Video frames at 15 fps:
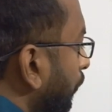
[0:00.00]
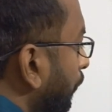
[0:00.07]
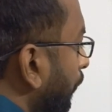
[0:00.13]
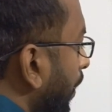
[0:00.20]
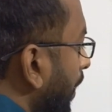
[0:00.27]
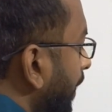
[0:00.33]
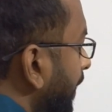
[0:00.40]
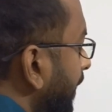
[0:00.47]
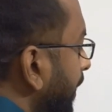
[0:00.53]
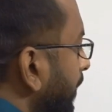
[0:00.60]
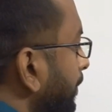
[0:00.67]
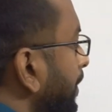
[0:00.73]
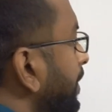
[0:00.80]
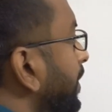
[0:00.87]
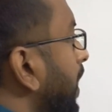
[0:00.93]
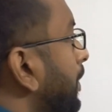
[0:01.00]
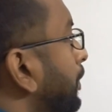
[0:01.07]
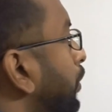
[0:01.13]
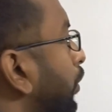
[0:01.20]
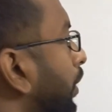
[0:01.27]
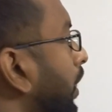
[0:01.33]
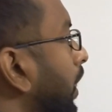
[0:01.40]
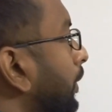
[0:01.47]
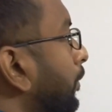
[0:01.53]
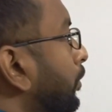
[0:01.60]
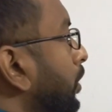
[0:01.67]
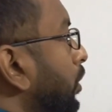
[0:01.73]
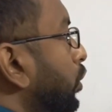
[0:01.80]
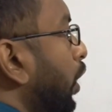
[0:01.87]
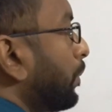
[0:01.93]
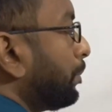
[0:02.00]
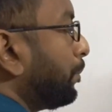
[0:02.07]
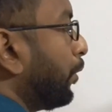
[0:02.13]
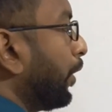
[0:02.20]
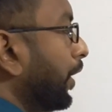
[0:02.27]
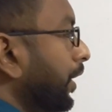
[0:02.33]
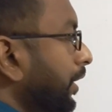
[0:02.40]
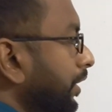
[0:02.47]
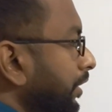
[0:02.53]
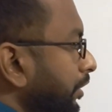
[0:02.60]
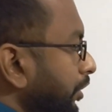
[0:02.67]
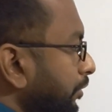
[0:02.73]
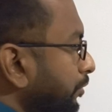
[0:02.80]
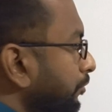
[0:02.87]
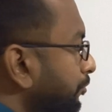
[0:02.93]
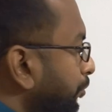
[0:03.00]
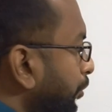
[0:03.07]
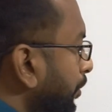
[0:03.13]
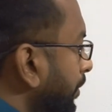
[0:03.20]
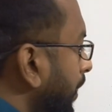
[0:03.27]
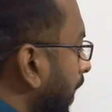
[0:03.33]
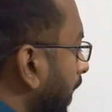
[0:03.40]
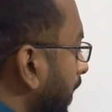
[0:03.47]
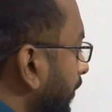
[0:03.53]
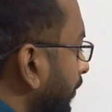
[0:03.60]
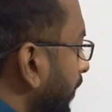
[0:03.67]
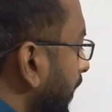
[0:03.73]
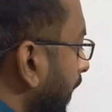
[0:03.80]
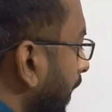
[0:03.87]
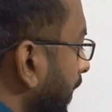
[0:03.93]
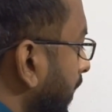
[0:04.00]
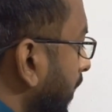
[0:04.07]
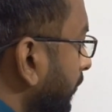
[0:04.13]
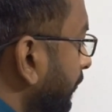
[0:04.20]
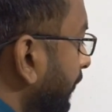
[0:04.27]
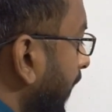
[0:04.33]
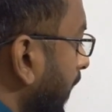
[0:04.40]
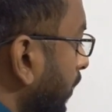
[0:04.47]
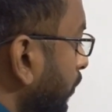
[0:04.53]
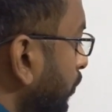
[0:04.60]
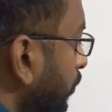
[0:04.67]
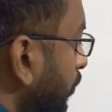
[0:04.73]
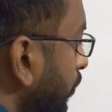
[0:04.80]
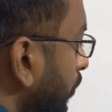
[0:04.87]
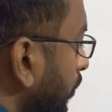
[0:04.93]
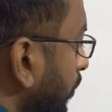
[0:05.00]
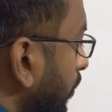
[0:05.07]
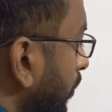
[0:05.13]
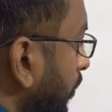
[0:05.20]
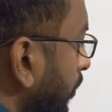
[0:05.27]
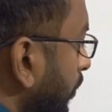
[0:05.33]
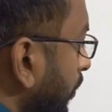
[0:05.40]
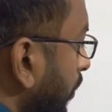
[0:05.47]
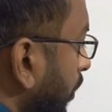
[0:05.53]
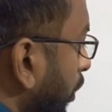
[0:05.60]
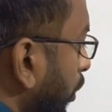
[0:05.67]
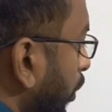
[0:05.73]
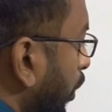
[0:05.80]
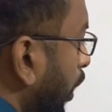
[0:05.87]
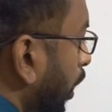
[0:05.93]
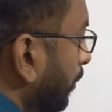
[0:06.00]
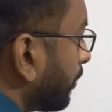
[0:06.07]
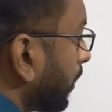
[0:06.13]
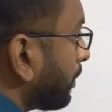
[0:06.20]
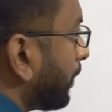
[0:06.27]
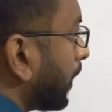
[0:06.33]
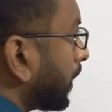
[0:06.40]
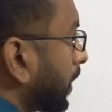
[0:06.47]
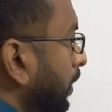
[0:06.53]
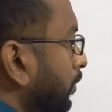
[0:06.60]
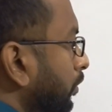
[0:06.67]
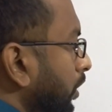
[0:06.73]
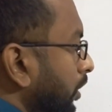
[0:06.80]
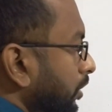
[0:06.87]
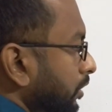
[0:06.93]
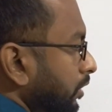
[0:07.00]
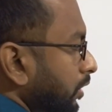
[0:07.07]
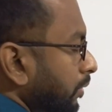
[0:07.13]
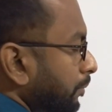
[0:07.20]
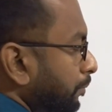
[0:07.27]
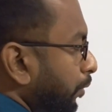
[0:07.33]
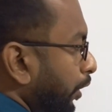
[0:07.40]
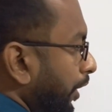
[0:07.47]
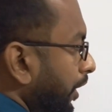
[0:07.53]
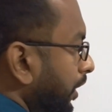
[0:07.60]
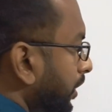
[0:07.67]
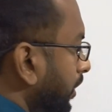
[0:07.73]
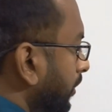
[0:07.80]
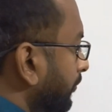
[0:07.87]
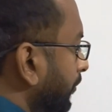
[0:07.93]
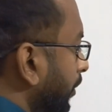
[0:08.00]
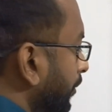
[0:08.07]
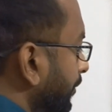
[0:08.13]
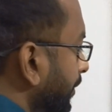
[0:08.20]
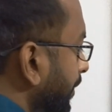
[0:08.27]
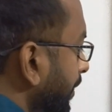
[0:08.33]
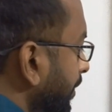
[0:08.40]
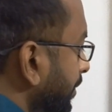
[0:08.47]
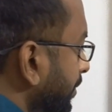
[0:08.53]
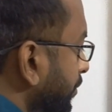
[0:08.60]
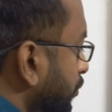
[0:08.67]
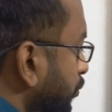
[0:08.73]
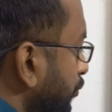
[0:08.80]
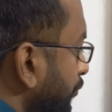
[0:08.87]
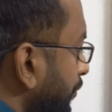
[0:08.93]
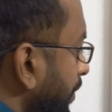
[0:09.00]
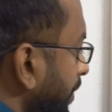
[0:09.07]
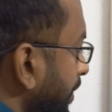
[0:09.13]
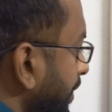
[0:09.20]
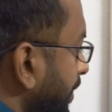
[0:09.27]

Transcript: 180 degree means I am talking about the top point. If you put that, you will get the value of that particular point. The velocity is 2v